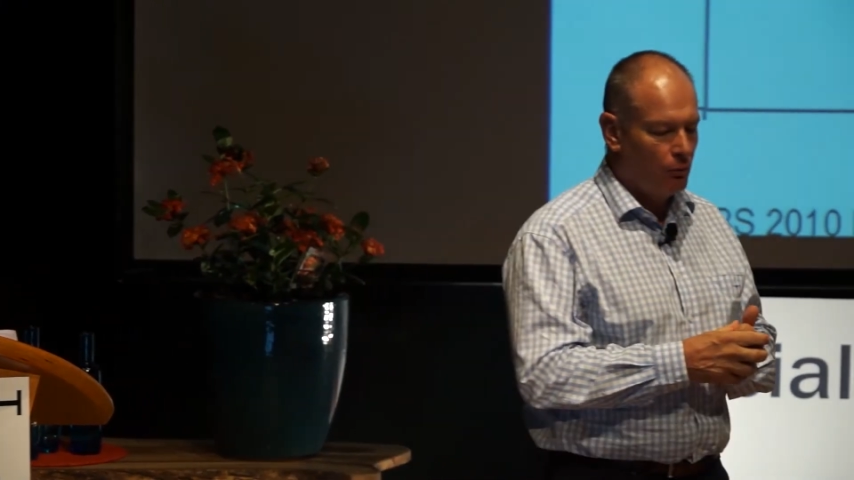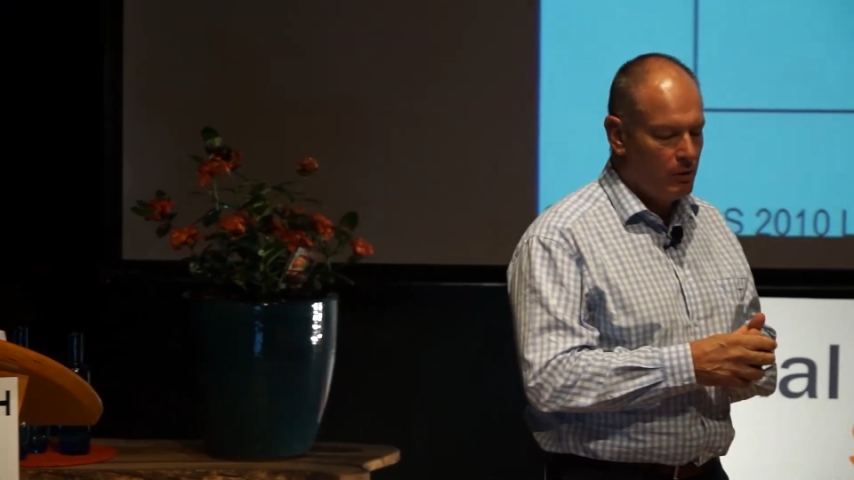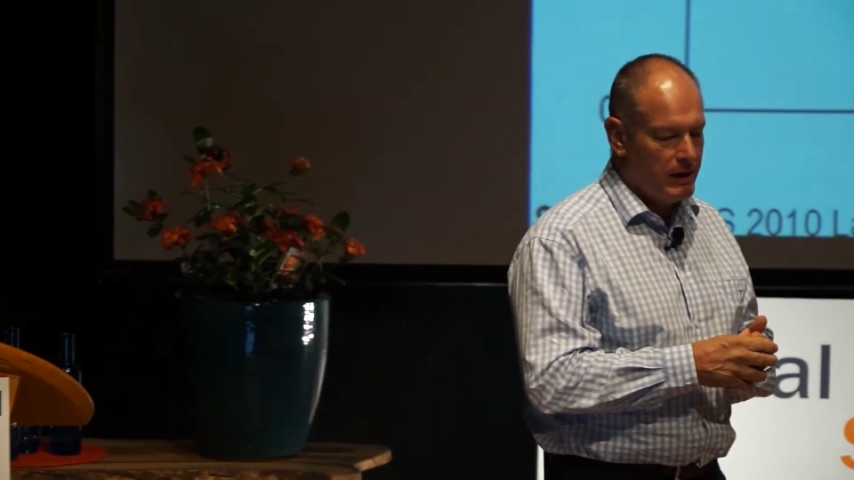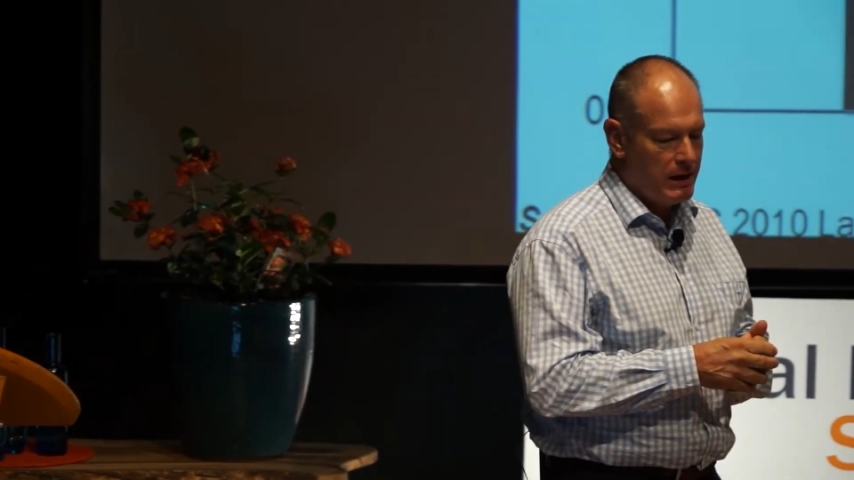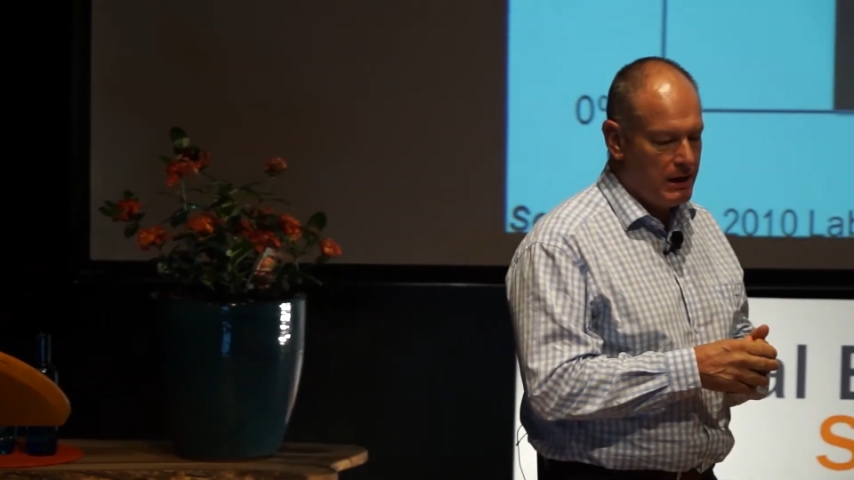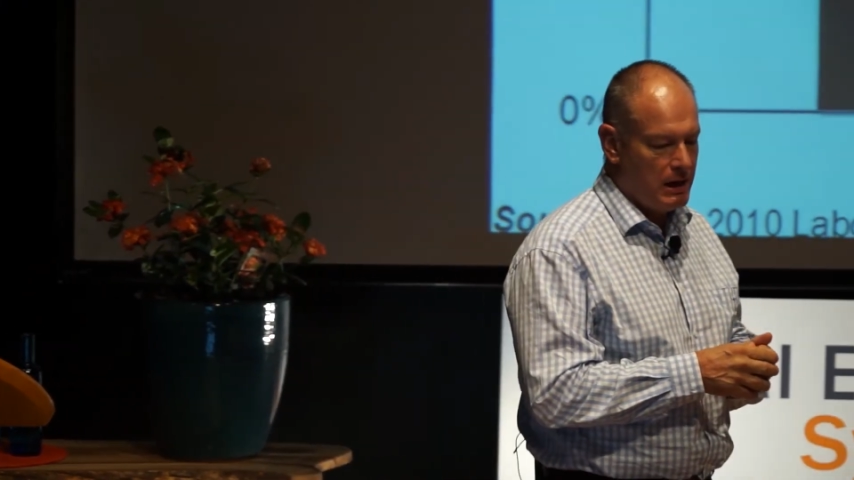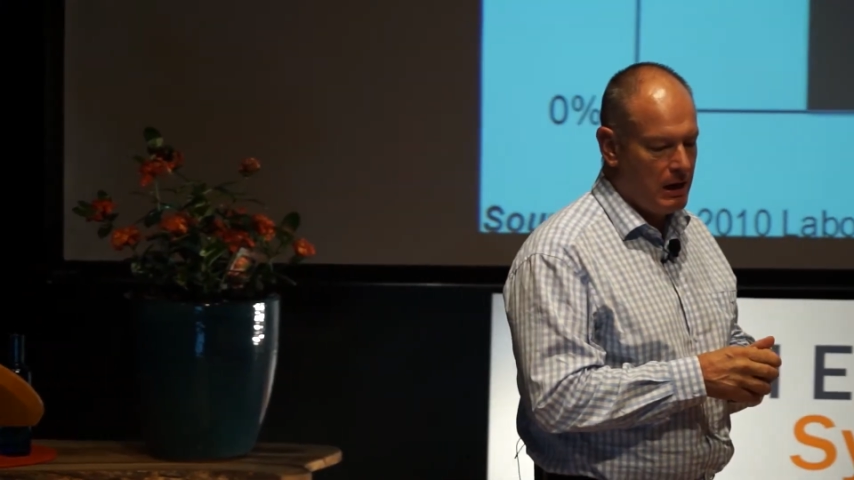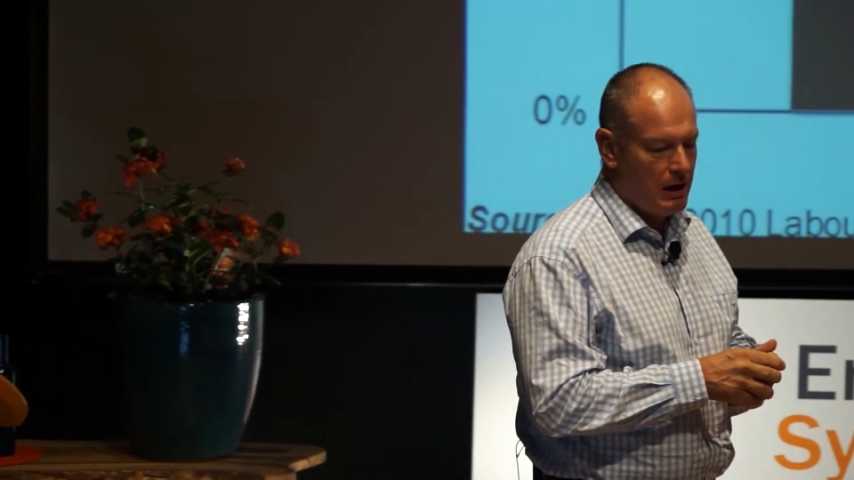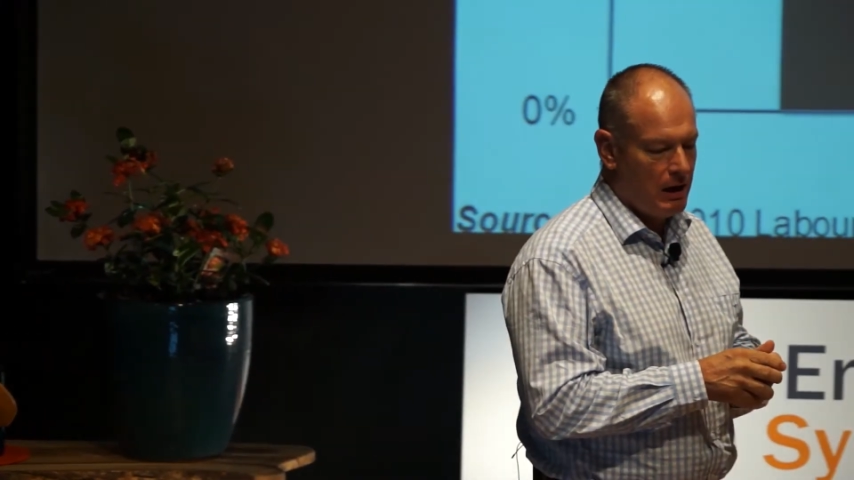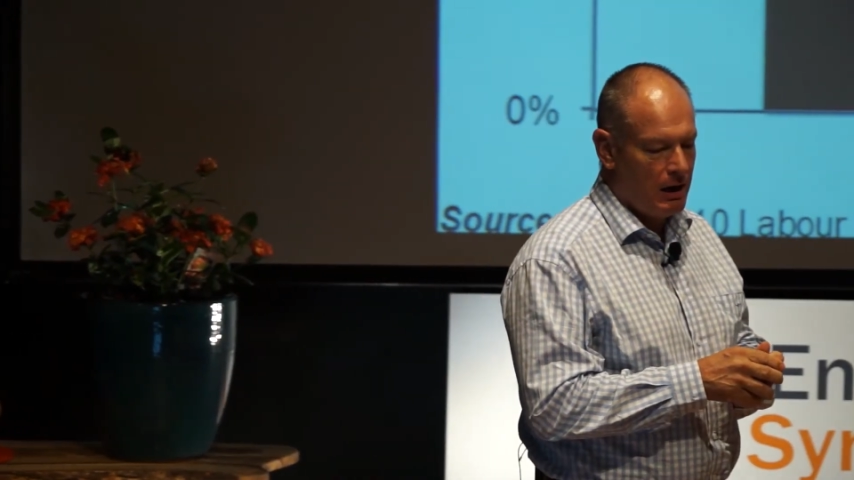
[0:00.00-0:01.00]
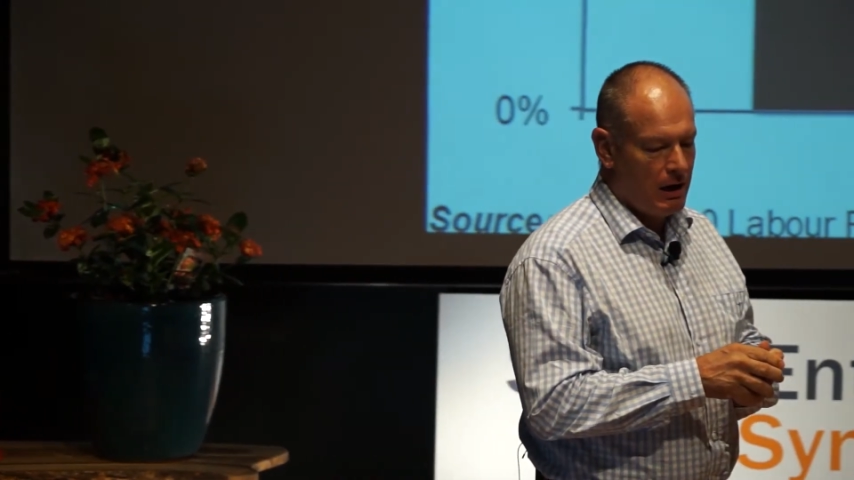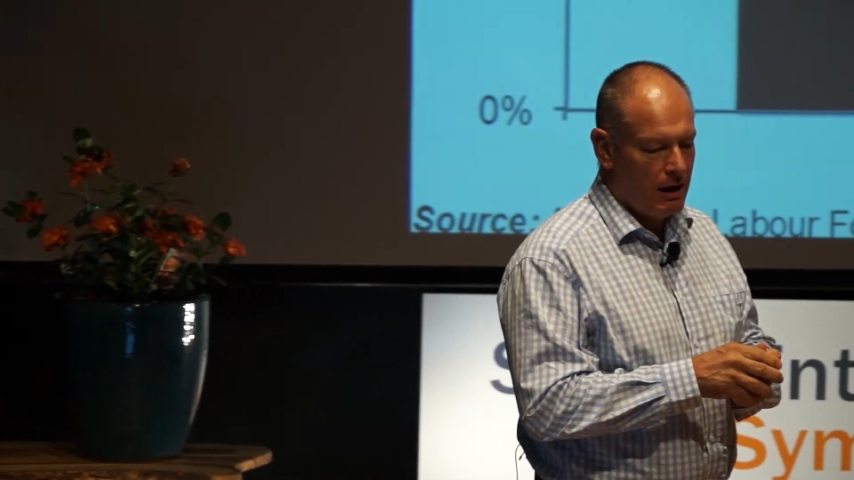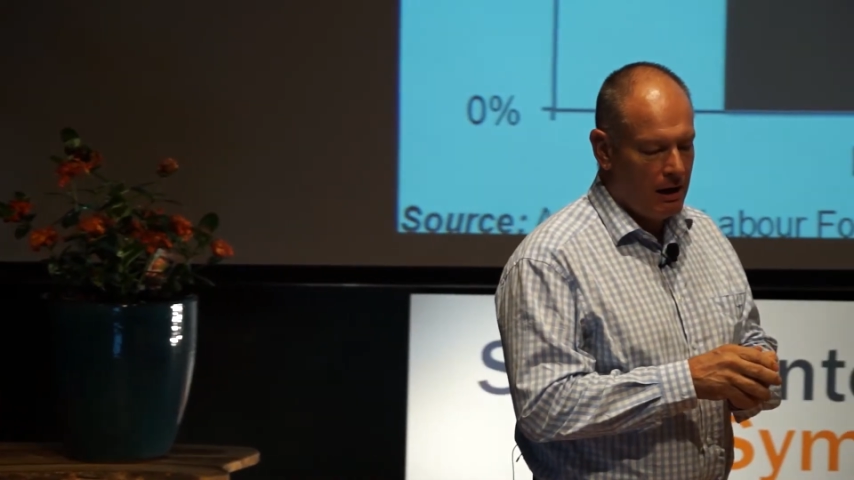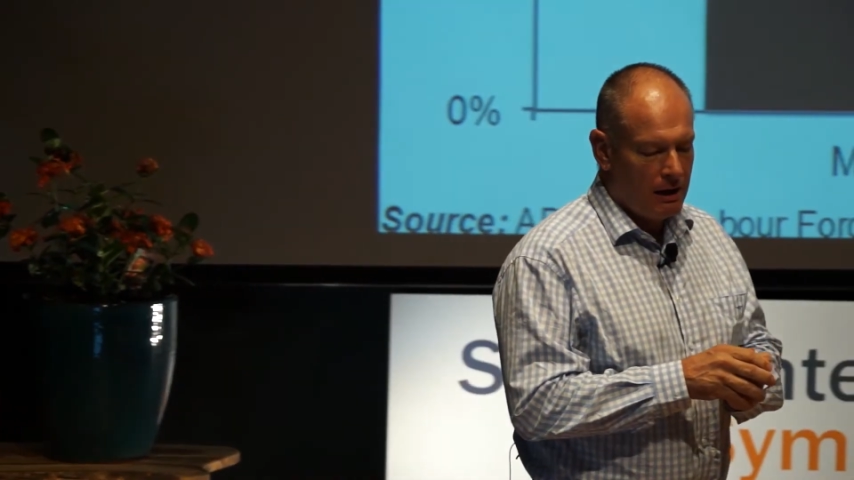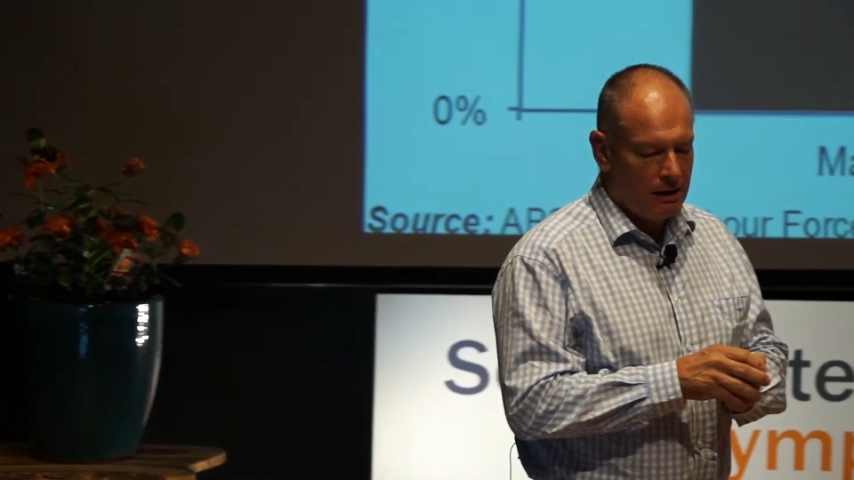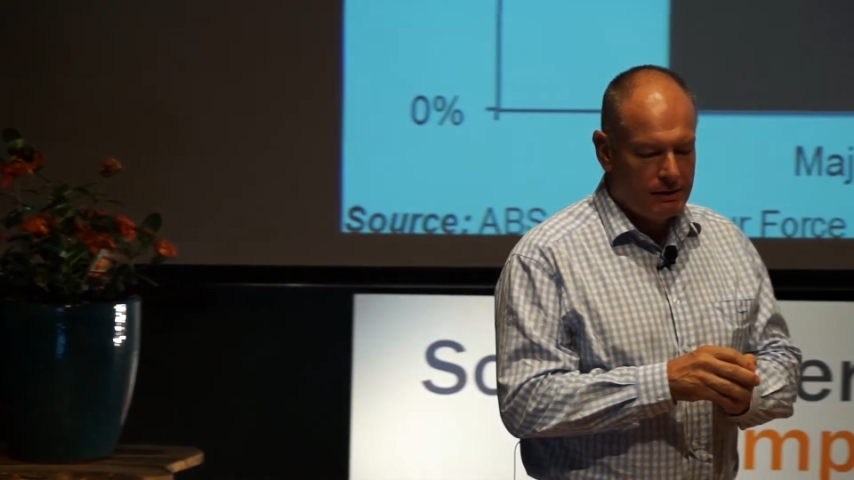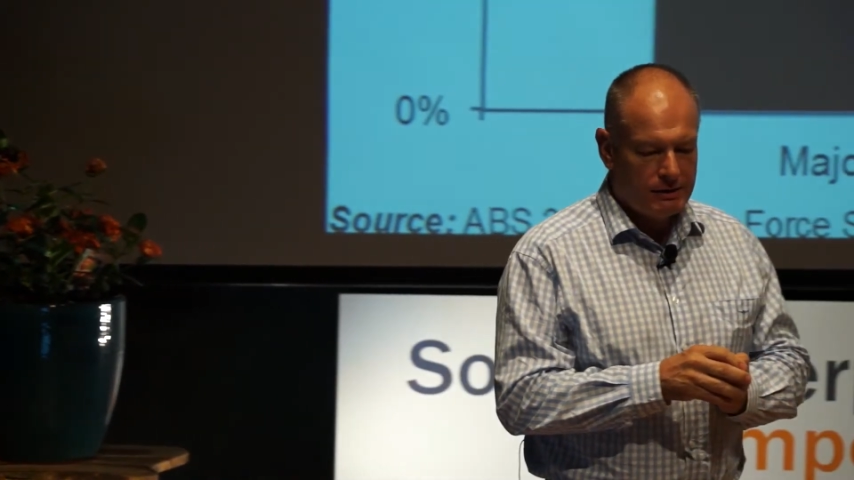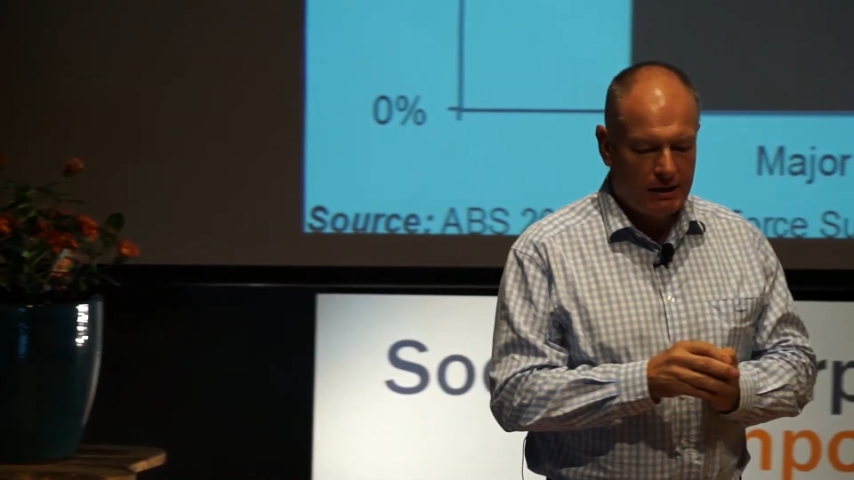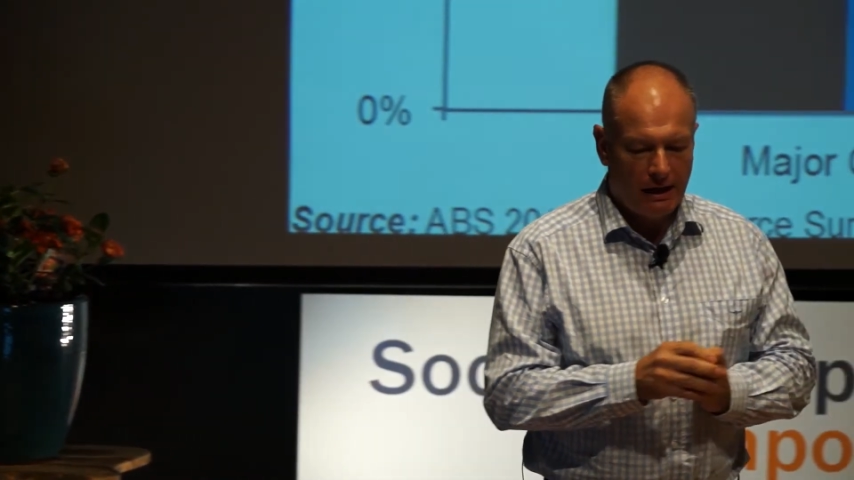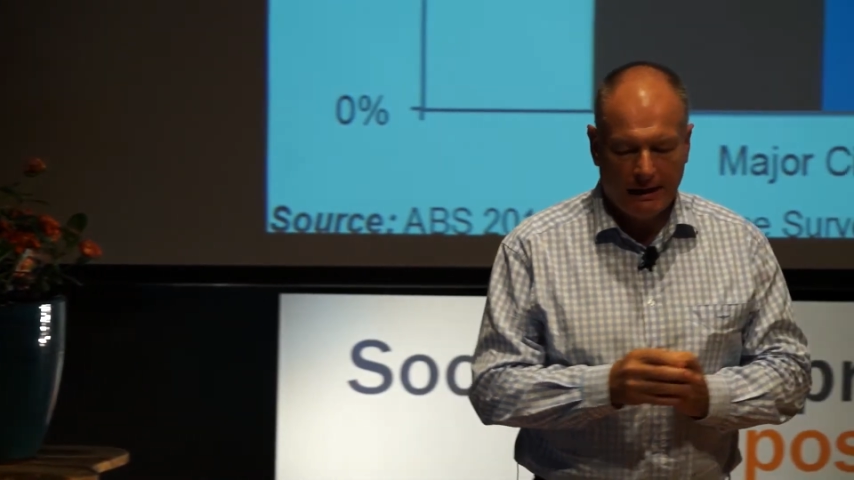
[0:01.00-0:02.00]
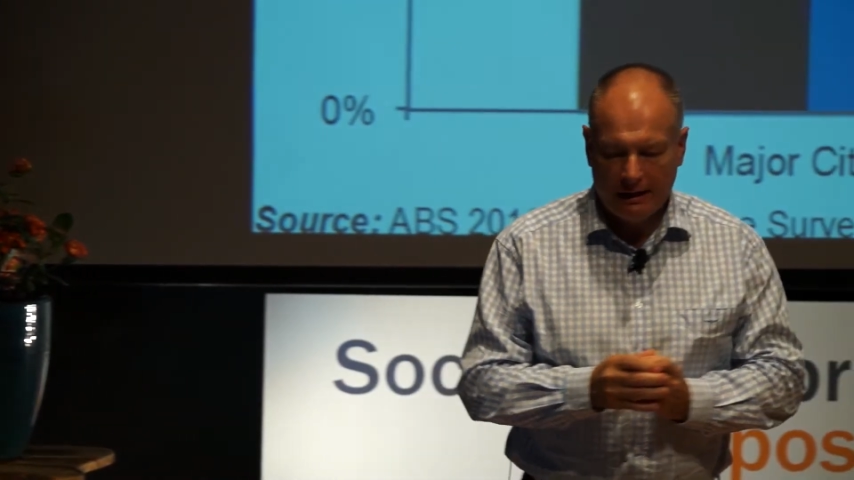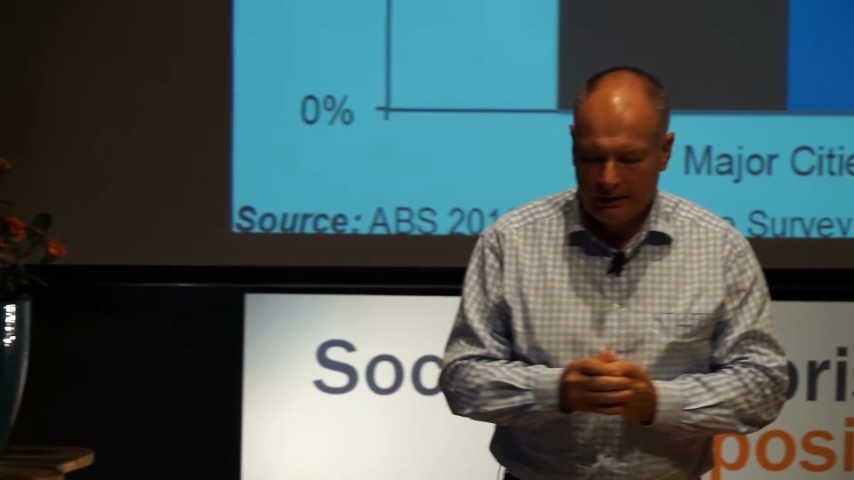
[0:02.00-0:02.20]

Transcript: We take